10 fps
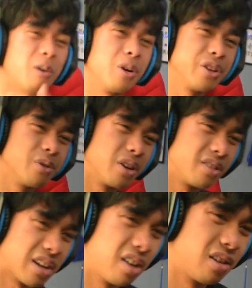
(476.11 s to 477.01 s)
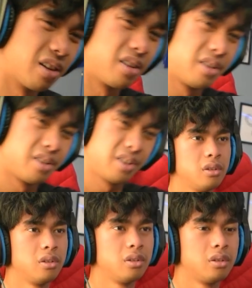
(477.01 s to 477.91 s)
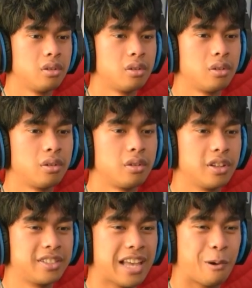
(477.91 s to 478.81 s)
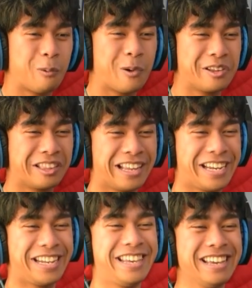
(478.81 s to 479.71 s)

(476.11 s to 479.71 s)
what are you gonna tell her? It's that one lady.